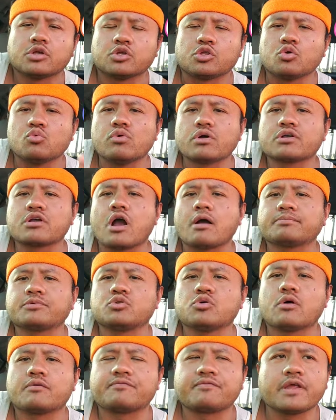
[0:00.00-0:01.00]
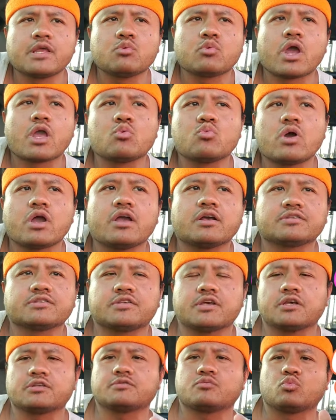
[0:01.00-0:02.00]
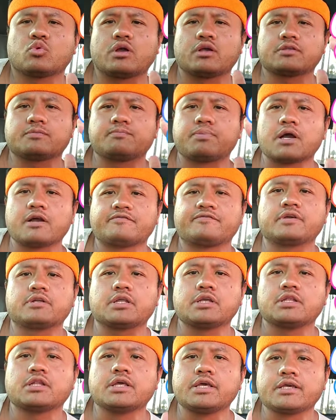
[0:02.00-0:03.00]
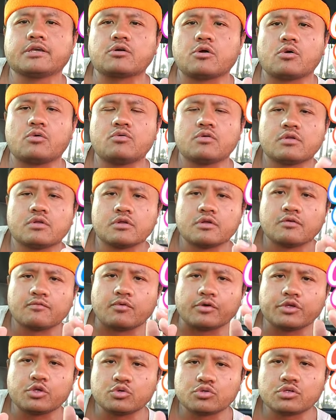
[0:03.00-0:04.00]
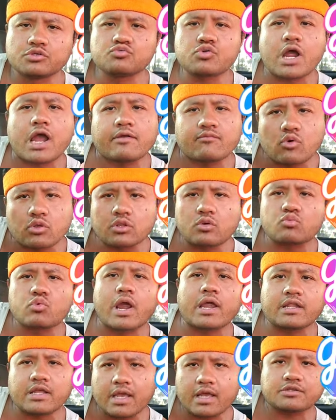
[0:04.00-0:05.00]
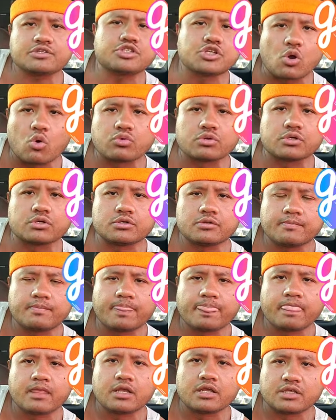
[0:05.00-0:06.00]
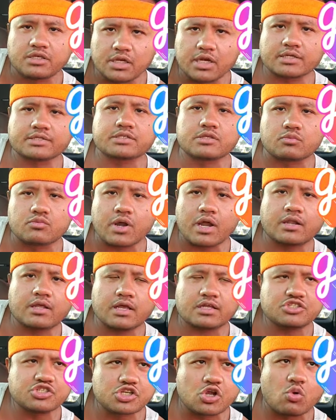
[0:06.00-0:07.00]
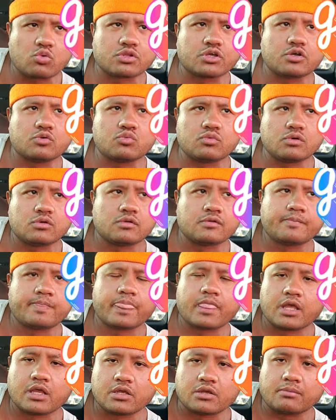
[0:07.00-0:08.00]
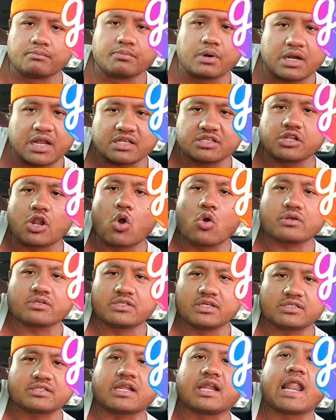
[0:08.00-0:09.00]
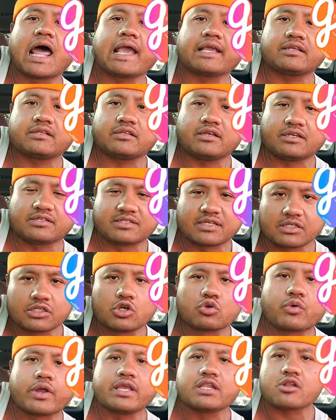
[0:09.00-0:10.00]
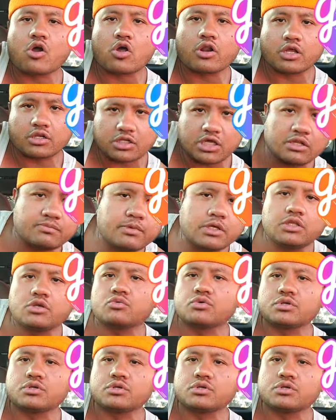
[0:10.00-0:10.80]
you will come to a freeway where it says, where it's perfectly legal for you to drive on the right-hand shoulder. Yes, the right-hand shoulder but as long as there's a light, it says green on it, that means